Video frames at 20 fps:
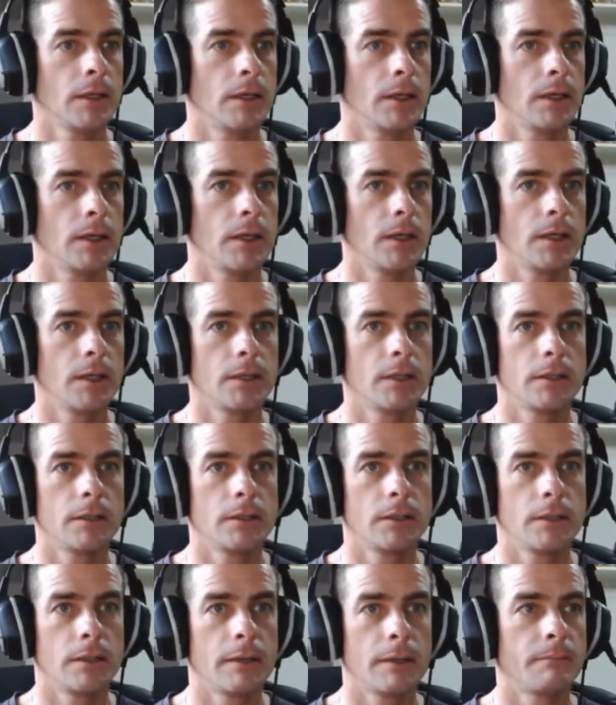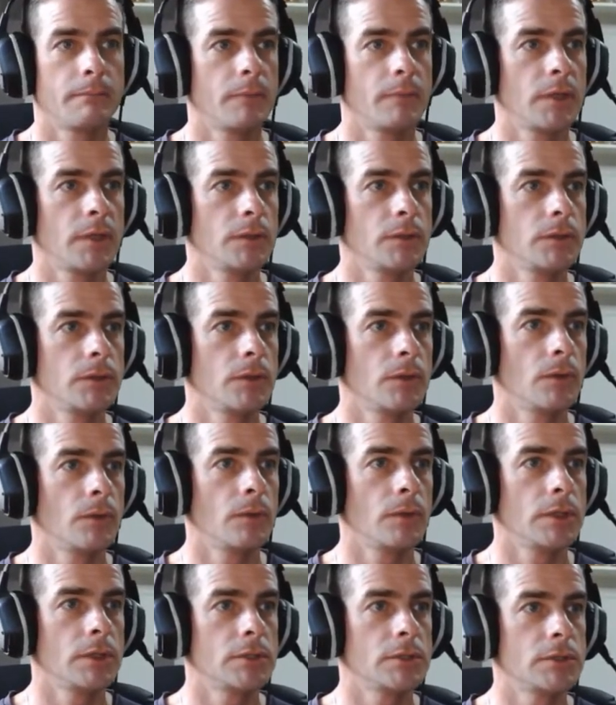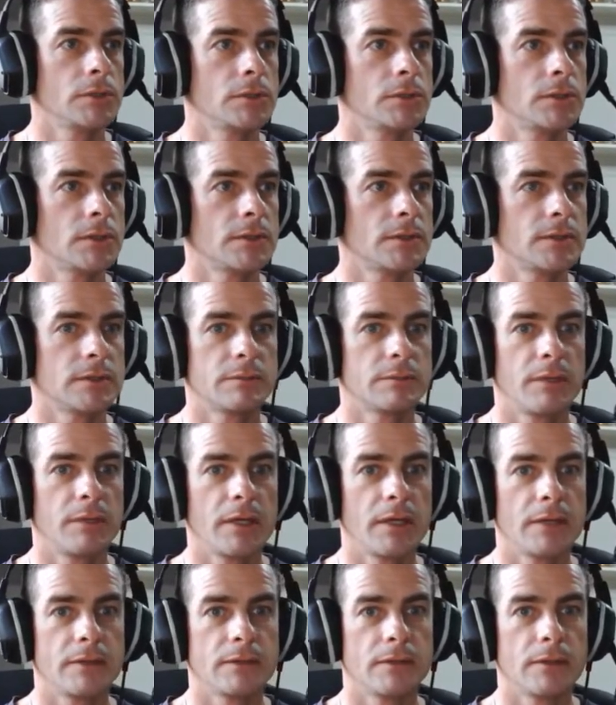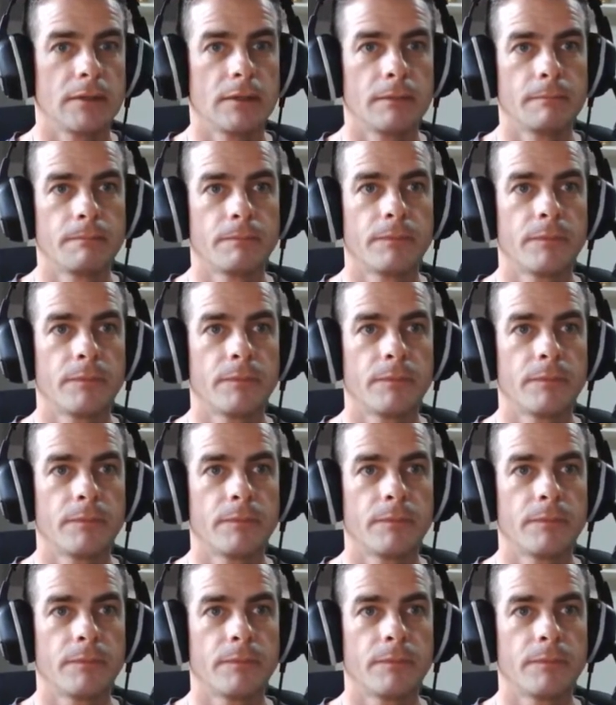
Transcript: and yeah, there you go. It should just display the